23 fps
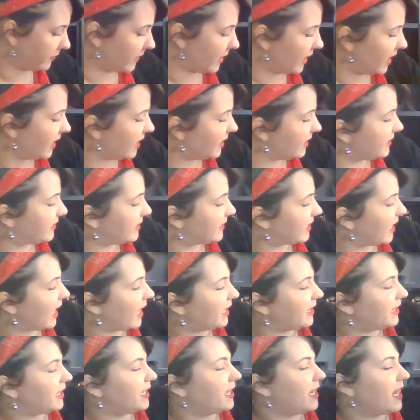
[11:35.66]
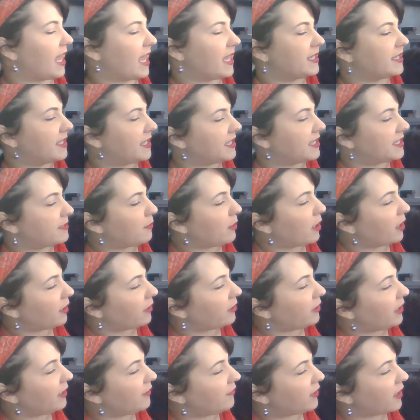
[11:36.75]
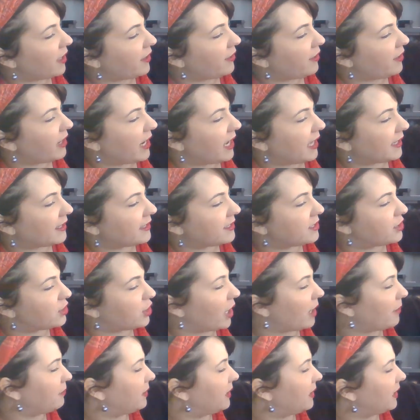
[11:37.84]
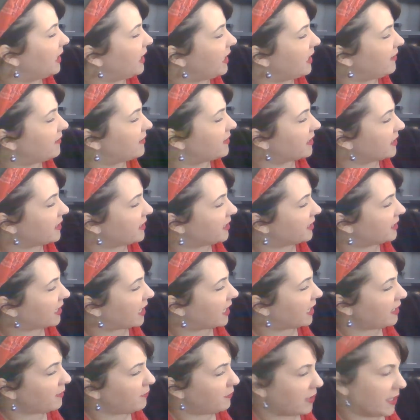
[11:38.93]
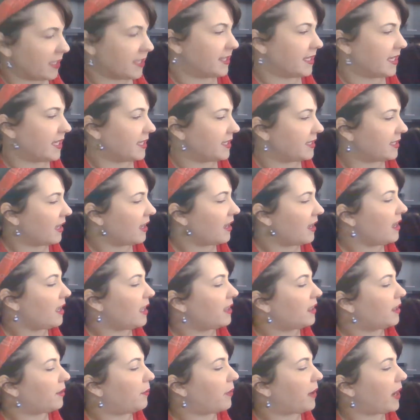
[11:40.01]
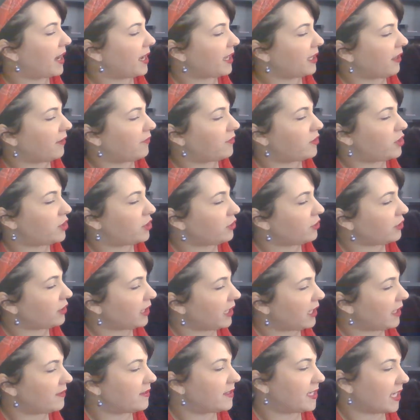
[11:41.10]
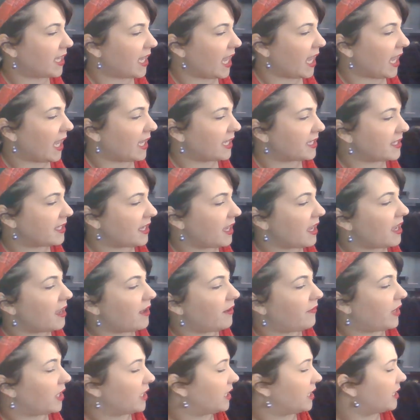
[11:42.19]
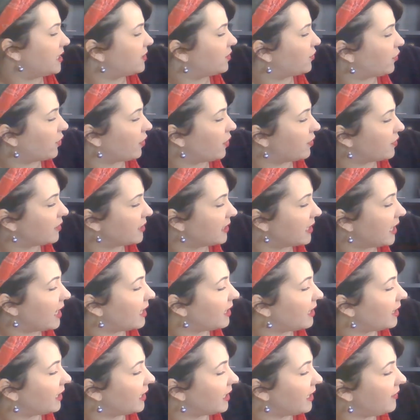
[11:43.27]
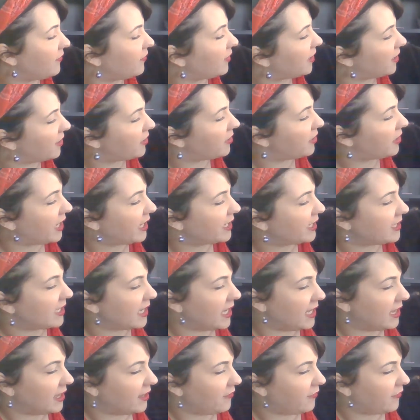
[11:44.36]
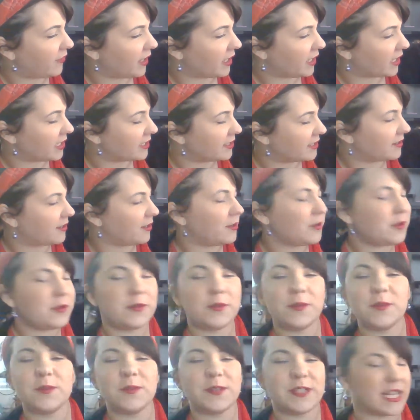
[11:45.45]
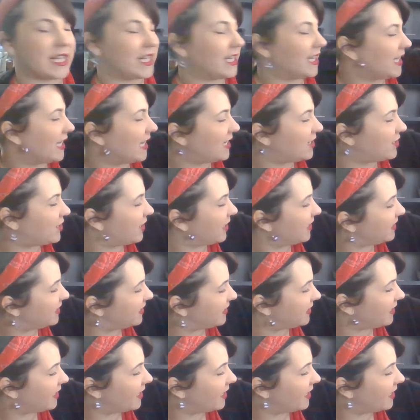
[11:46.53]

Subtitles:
Inside the nest, the smaller leafcutter ants chop the leaves into tiny pieces. The pile of chewed leaves decays, fungus grows. The leafcutter ants eat the fungus. Ooh, delicious!